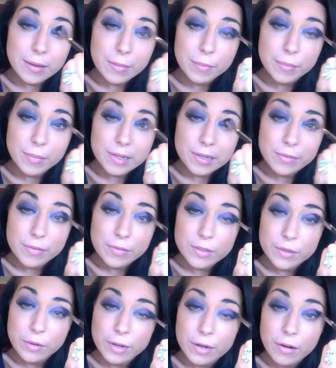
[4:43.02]
middle of the
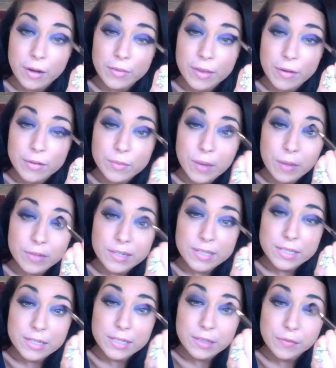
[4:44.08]
socket line there as well, just
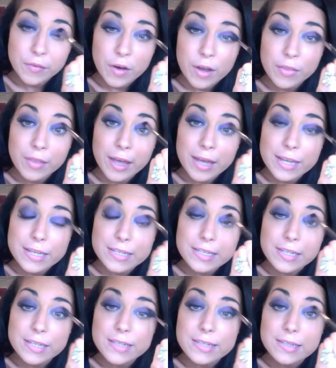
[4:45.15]
to define that
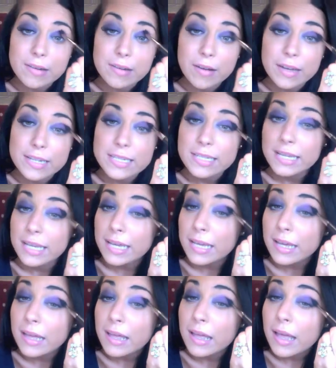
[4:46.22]
slightly.
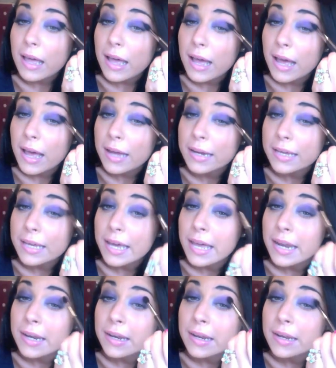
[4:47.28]
And
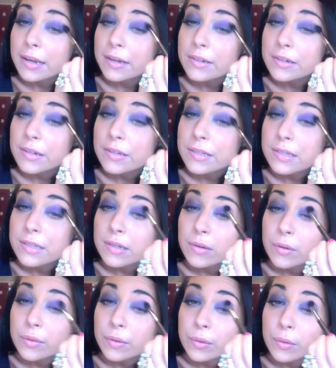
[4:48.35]
again, just
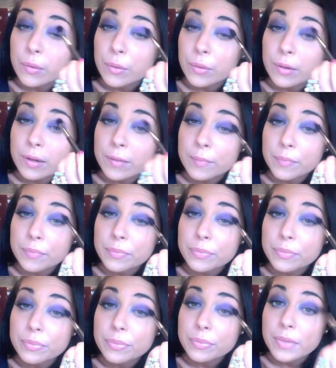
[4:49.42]
on the corner.
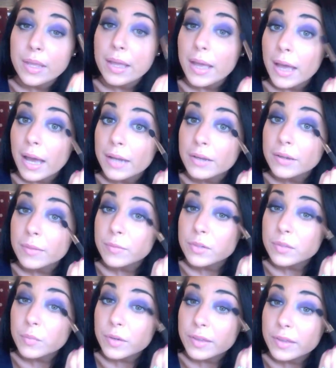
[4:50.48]
And you can
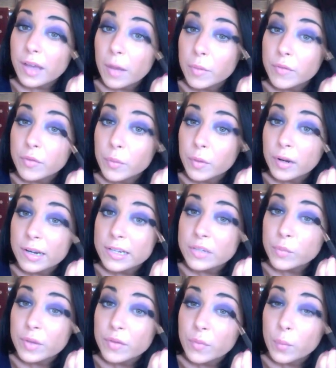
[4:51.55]
just bring that up if you want a little
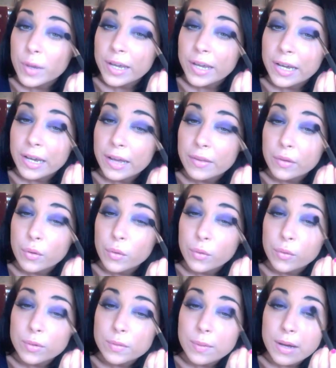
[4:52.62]
bit of a wing at the corner
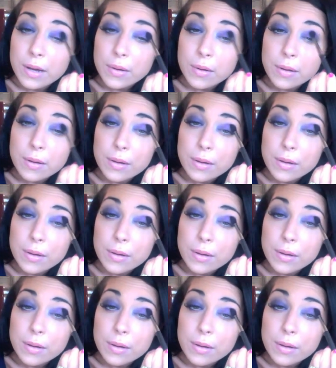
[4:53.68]
as well.